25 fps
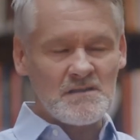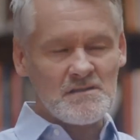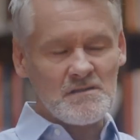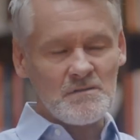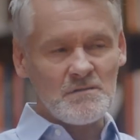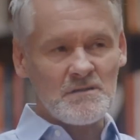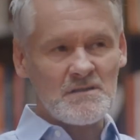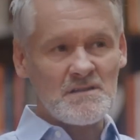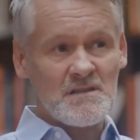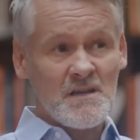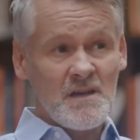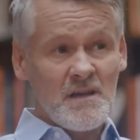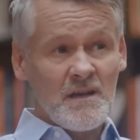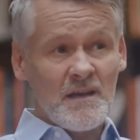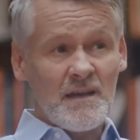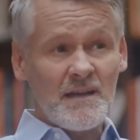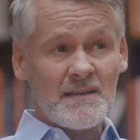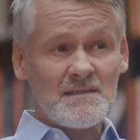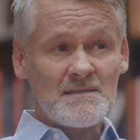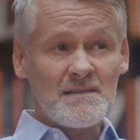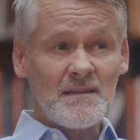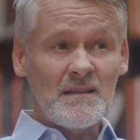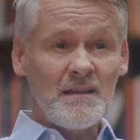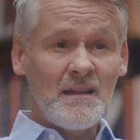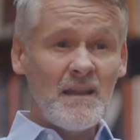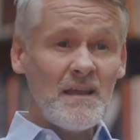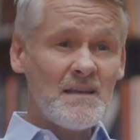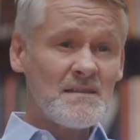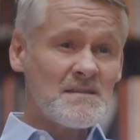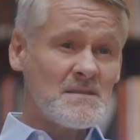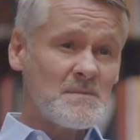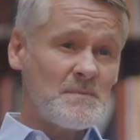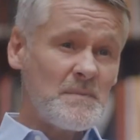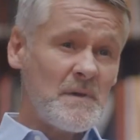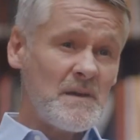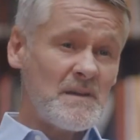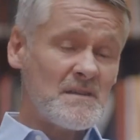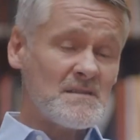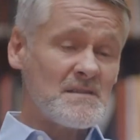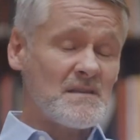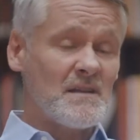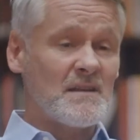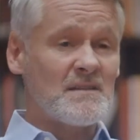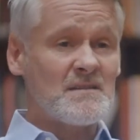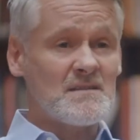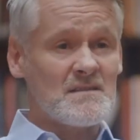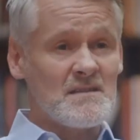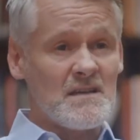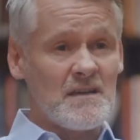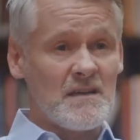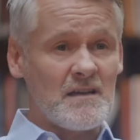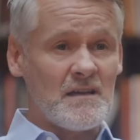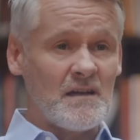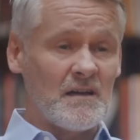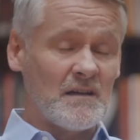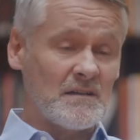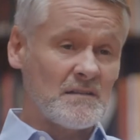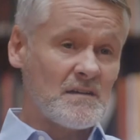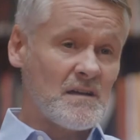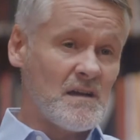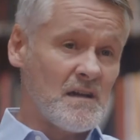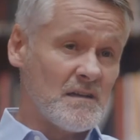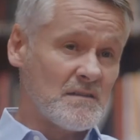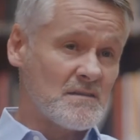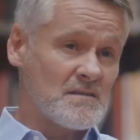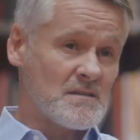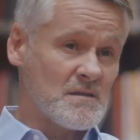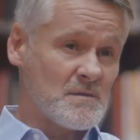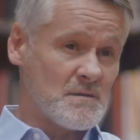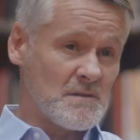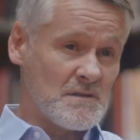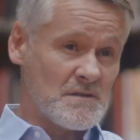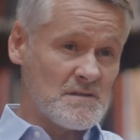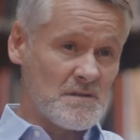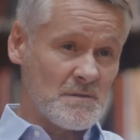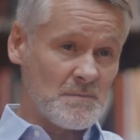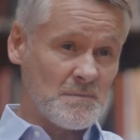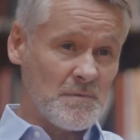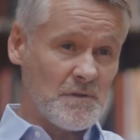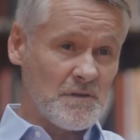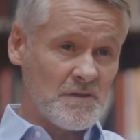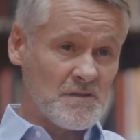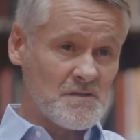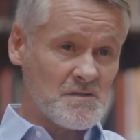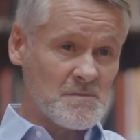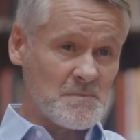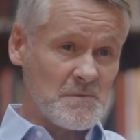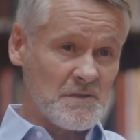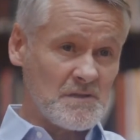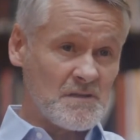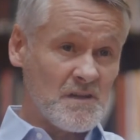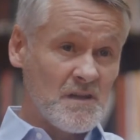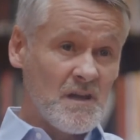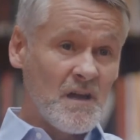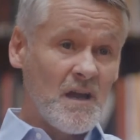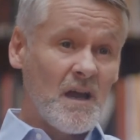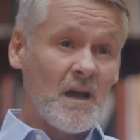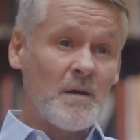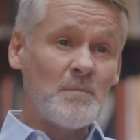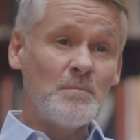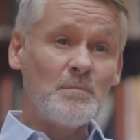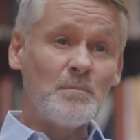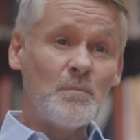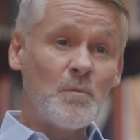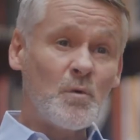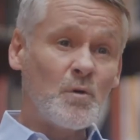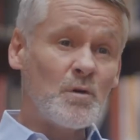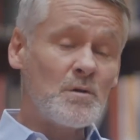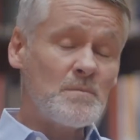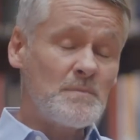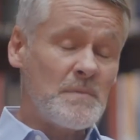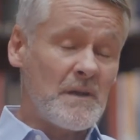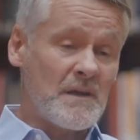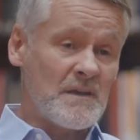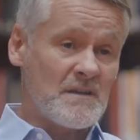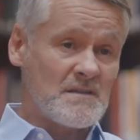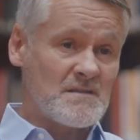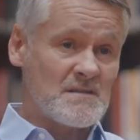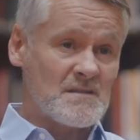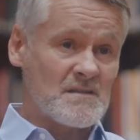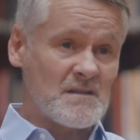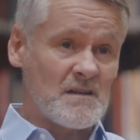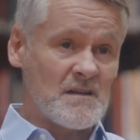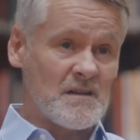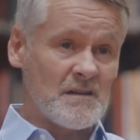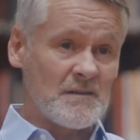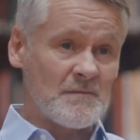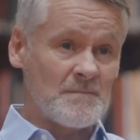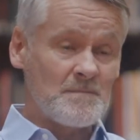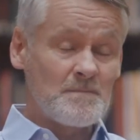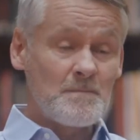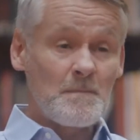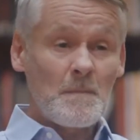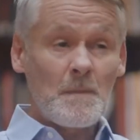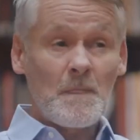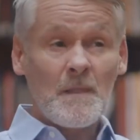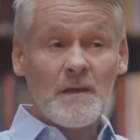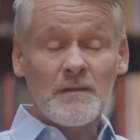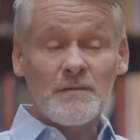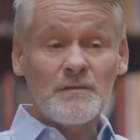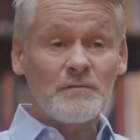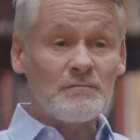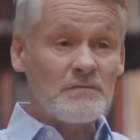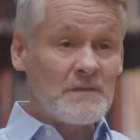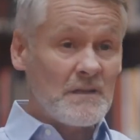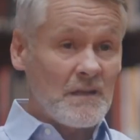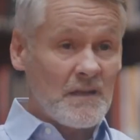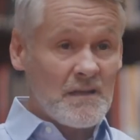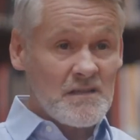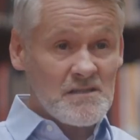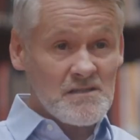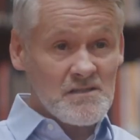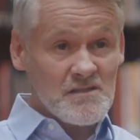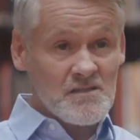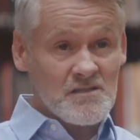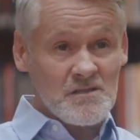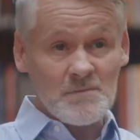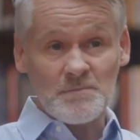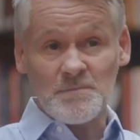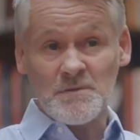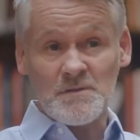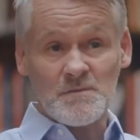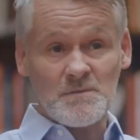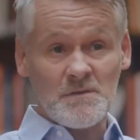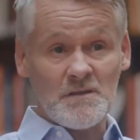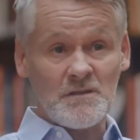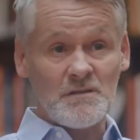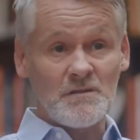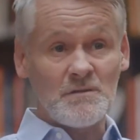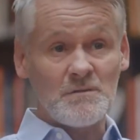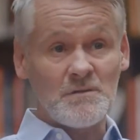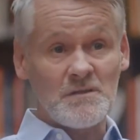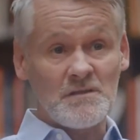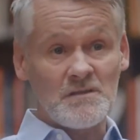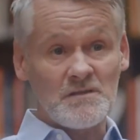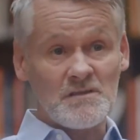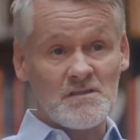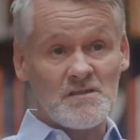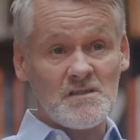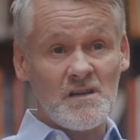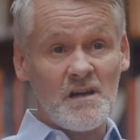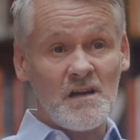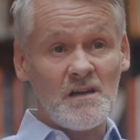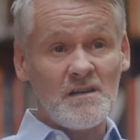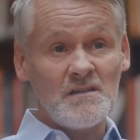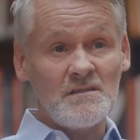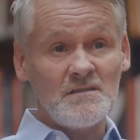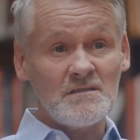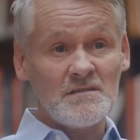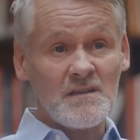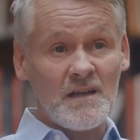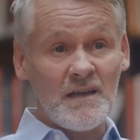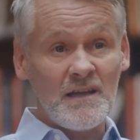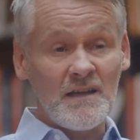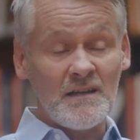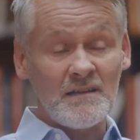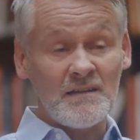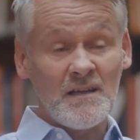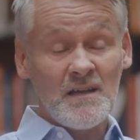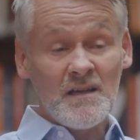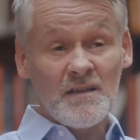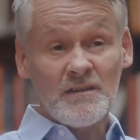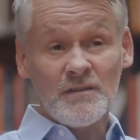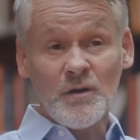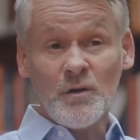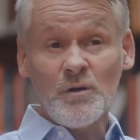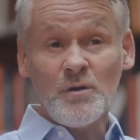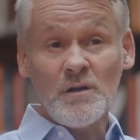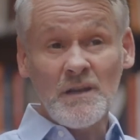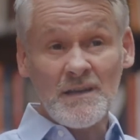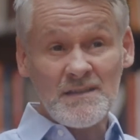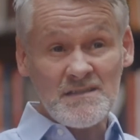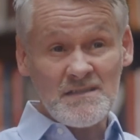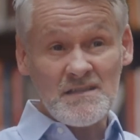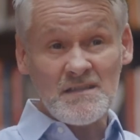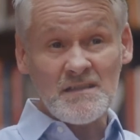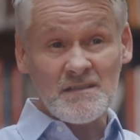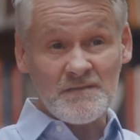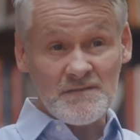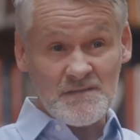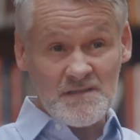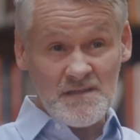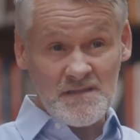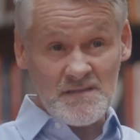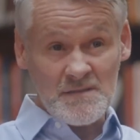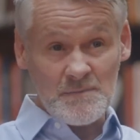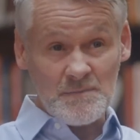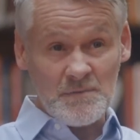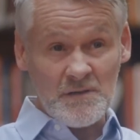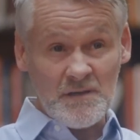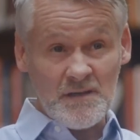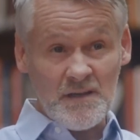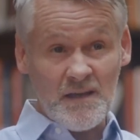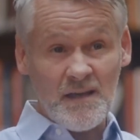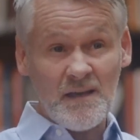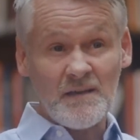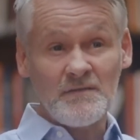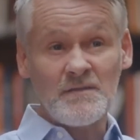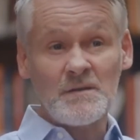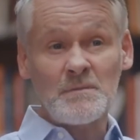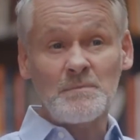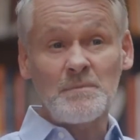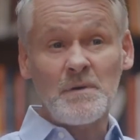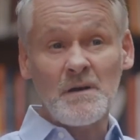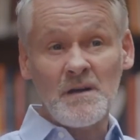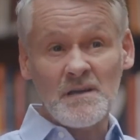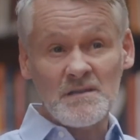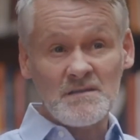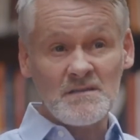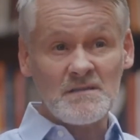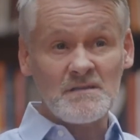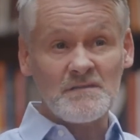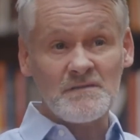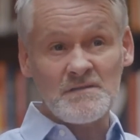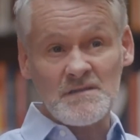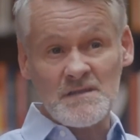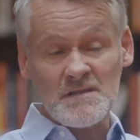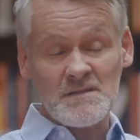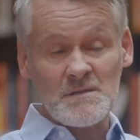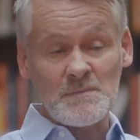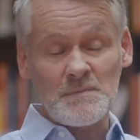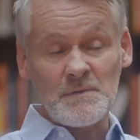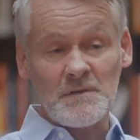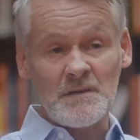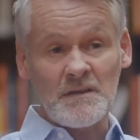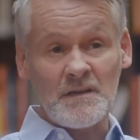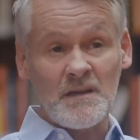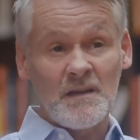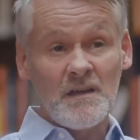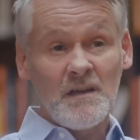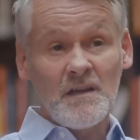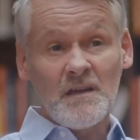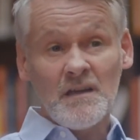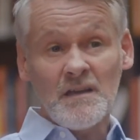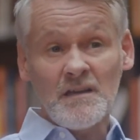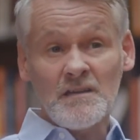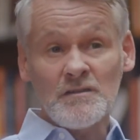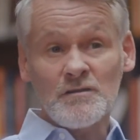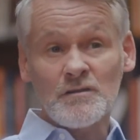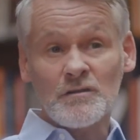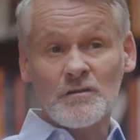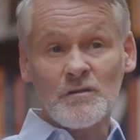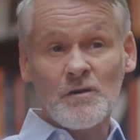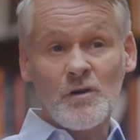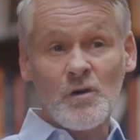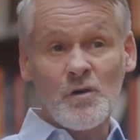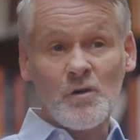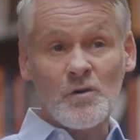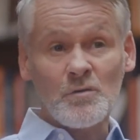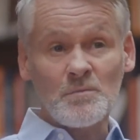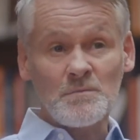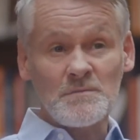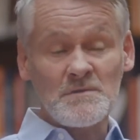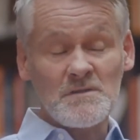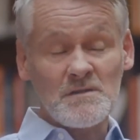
So it's less based, let's say, on consequence and punishment, and more based on the relationship between you and your child, and the whole idea of discipline, having positive discipline in your home.